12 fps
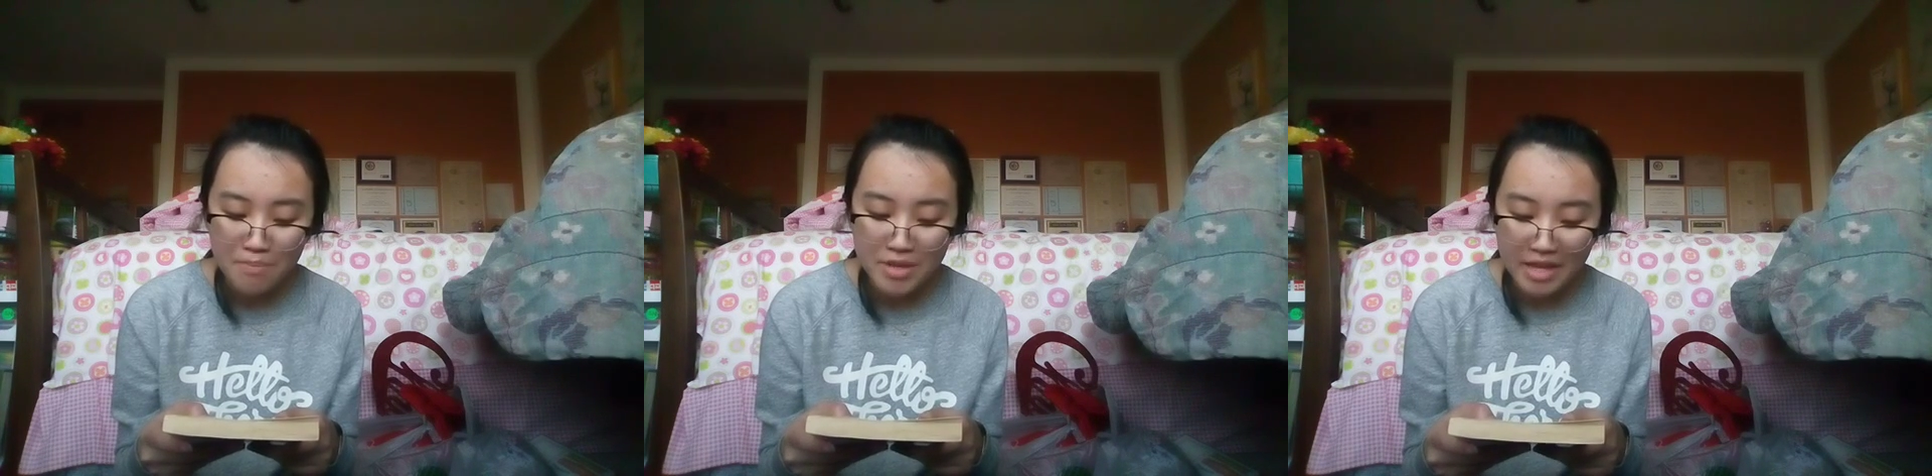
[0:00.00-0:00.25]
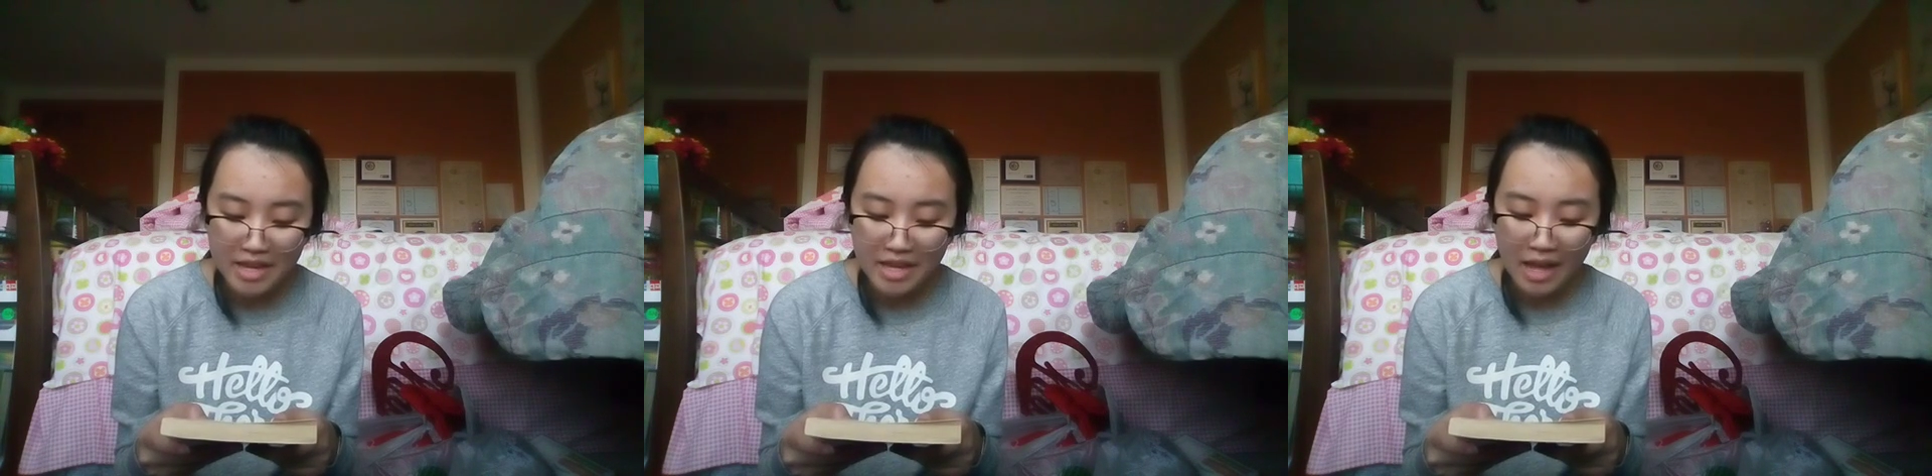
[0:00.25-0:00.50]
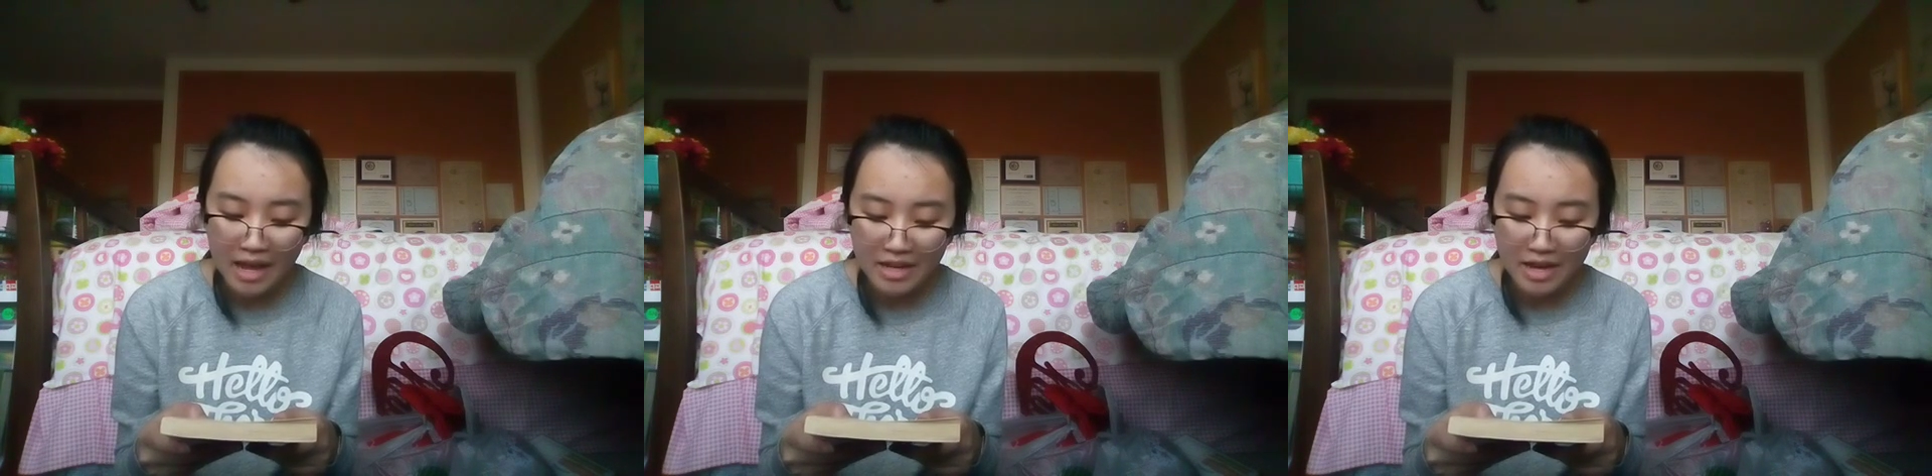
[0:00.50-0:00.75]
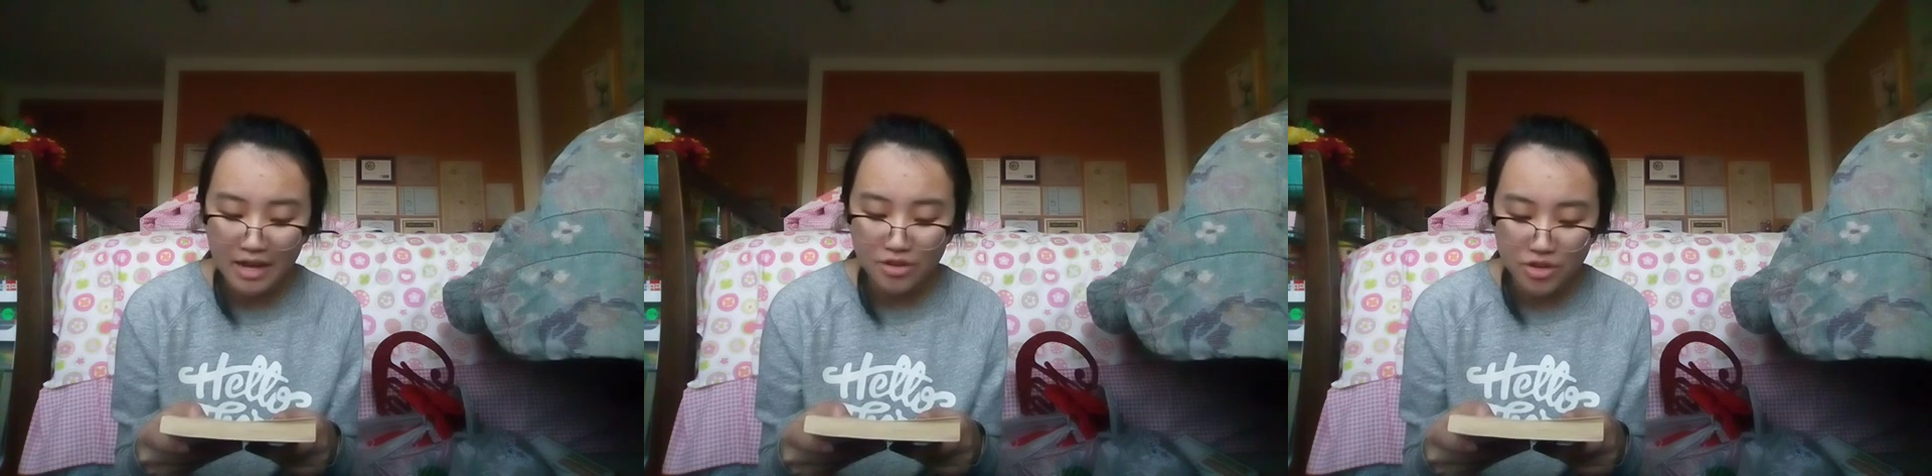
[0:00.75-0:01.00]
be they
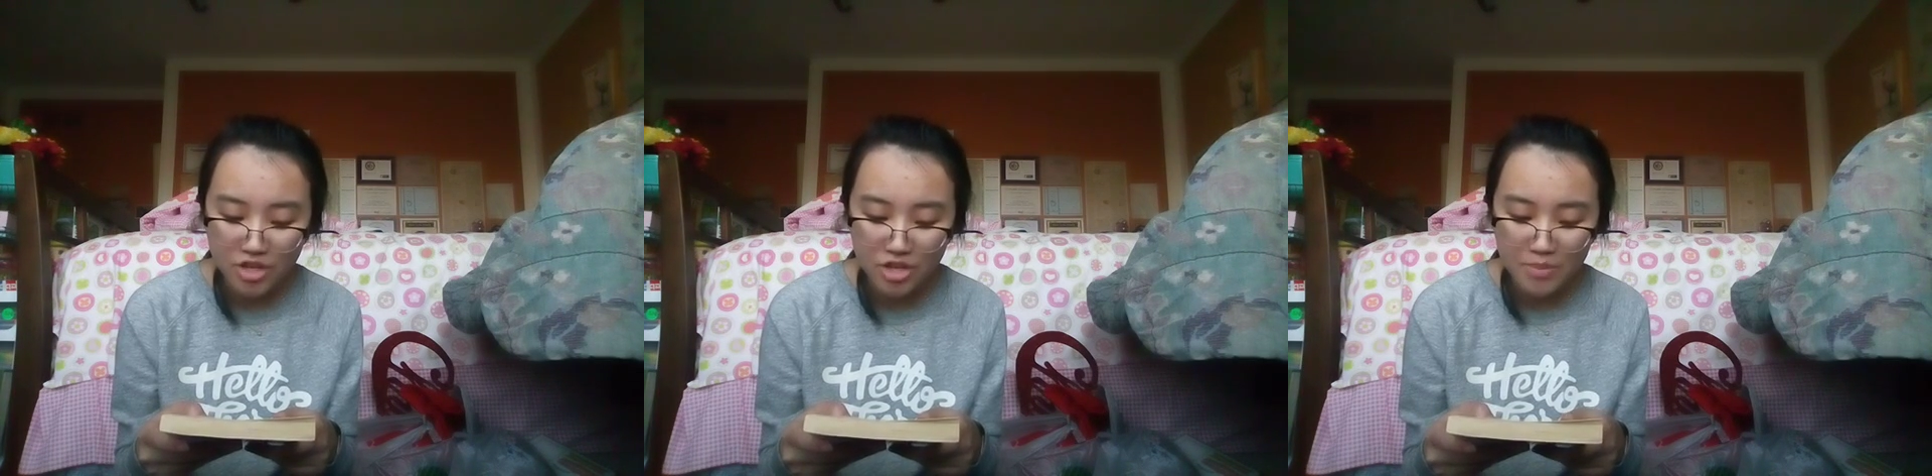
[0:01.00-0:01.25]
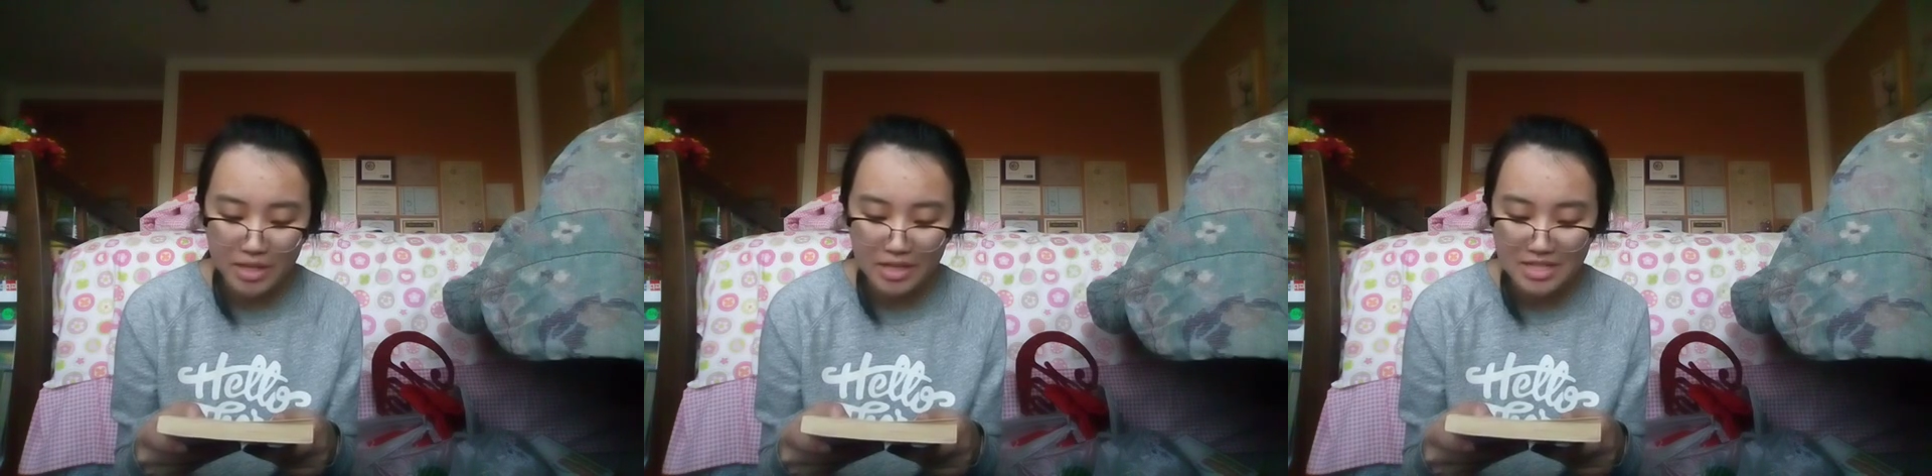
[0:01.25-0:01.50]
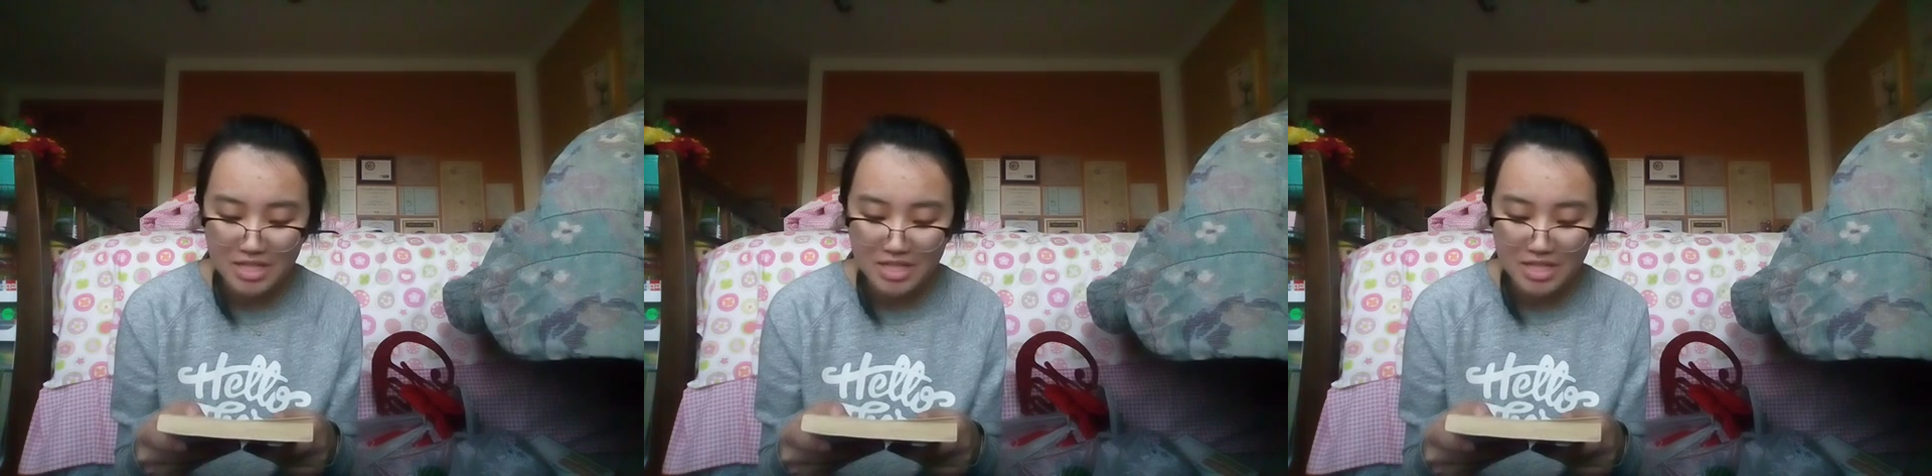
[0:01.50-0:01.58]
canine or human,